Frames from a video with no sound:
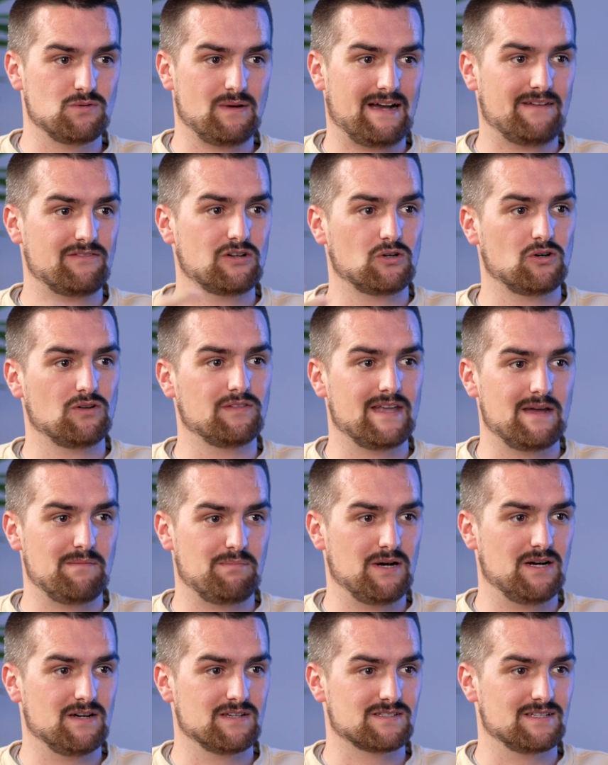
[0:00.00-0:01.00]
You haven't gone there
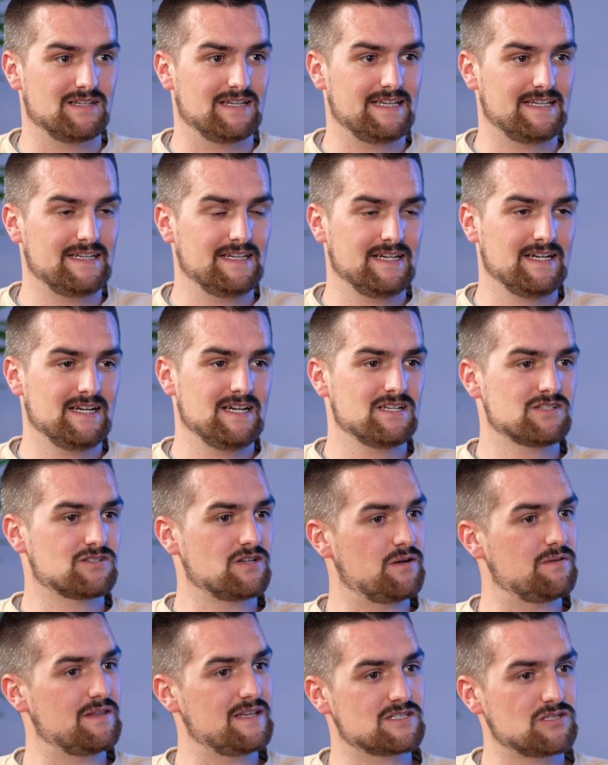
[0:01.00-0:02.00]
personally.
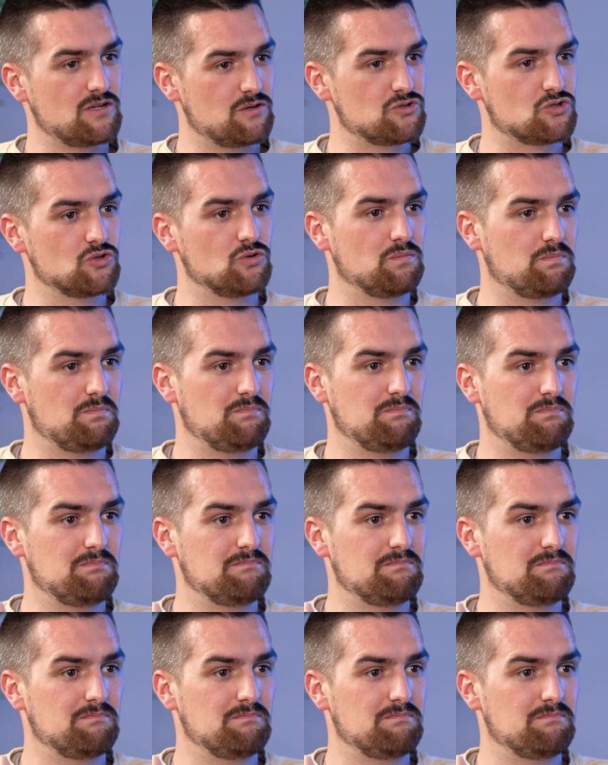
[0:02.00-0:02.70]
So there's no dual